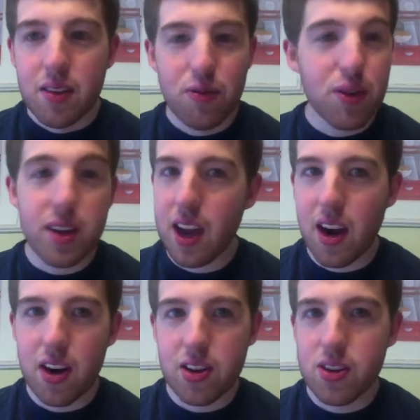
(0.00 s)
3
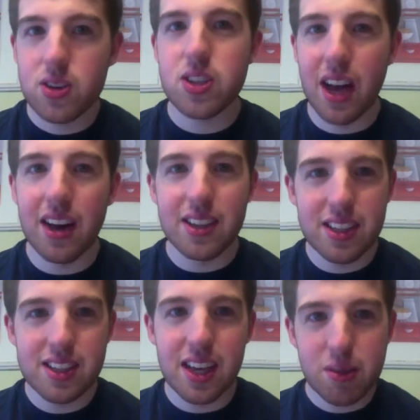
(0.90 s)
characters telling
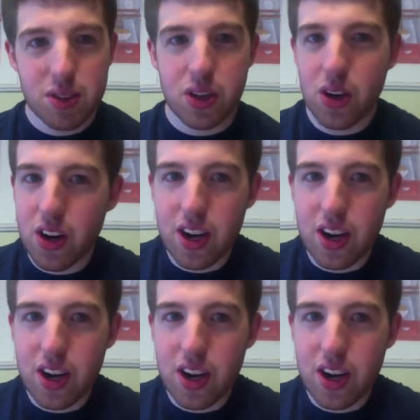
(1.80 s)
the same story,